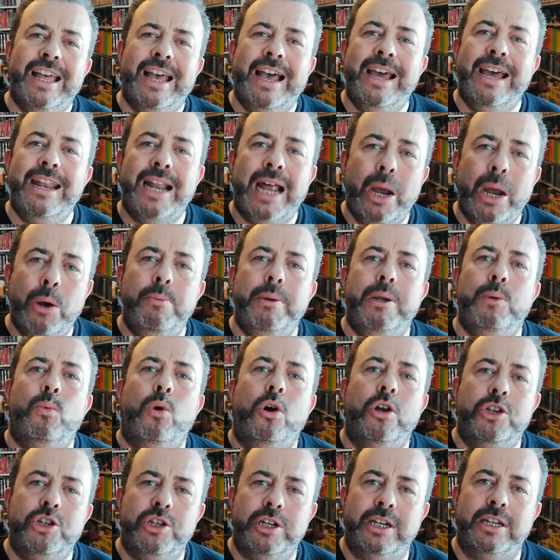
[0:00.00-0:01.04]
and I would be
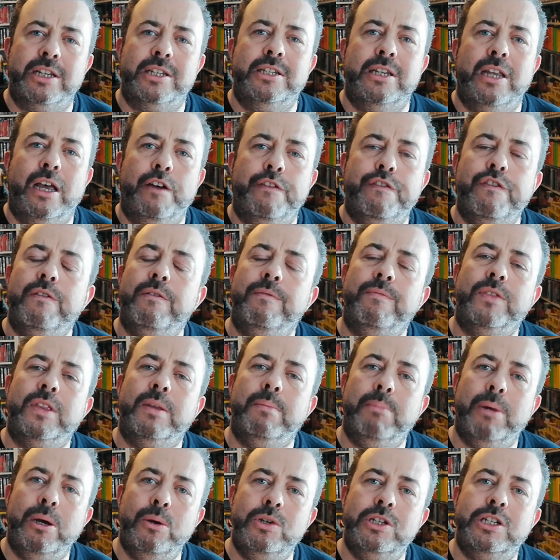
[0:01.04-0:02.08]
watching stuff
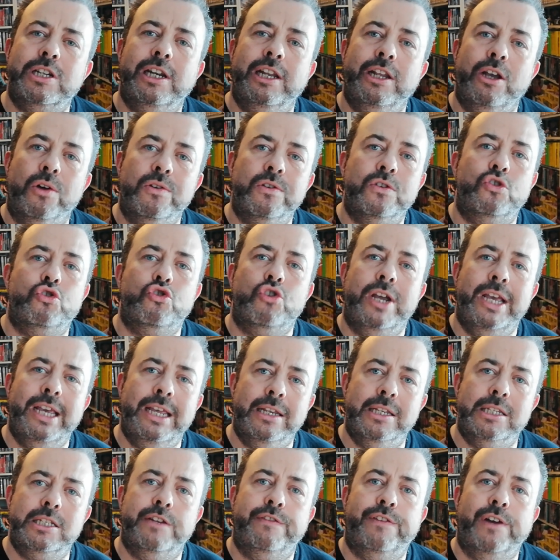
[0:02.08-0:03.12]
mostly on
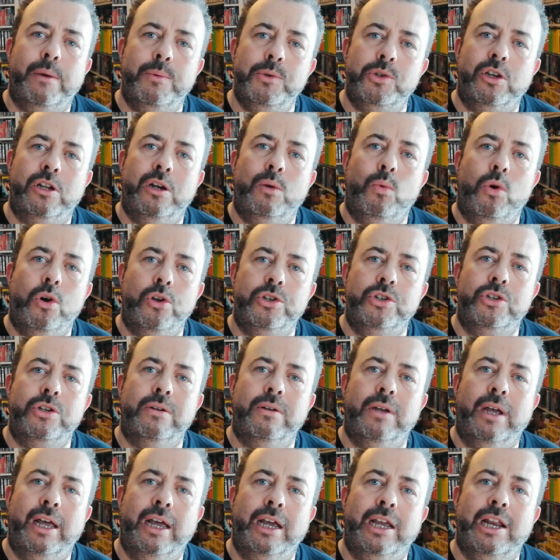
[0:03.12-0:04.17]
trains if I was going to watch
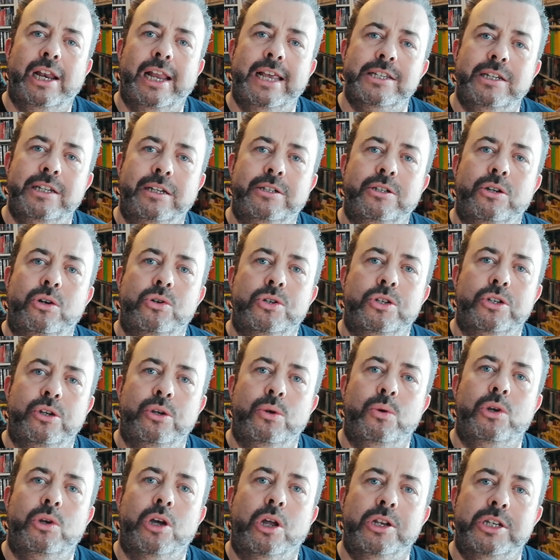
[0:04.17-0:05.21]
classic Doctor
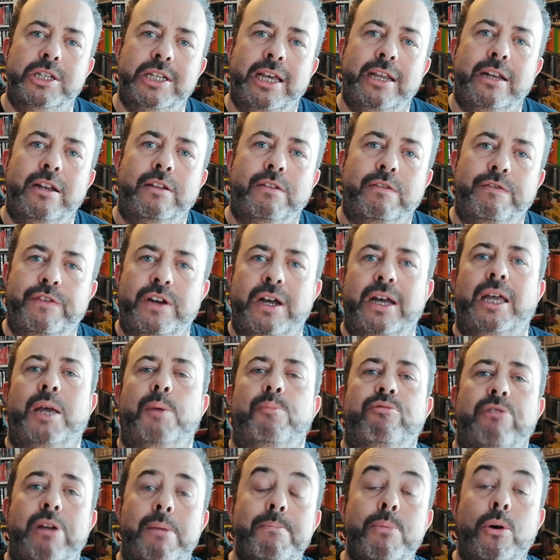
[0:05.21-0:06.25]
Who content via
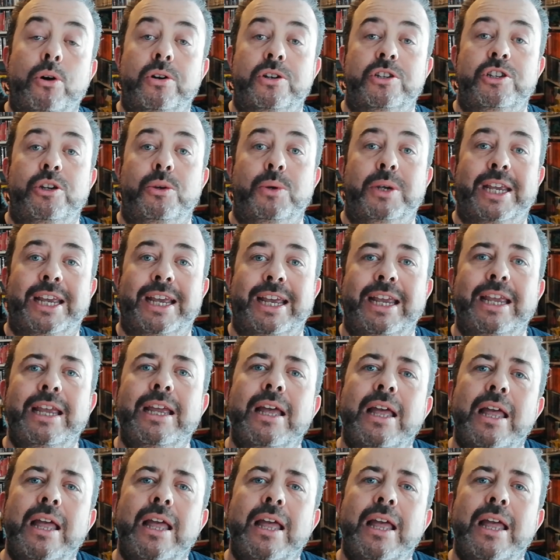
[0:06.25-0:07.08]
Britbox UK.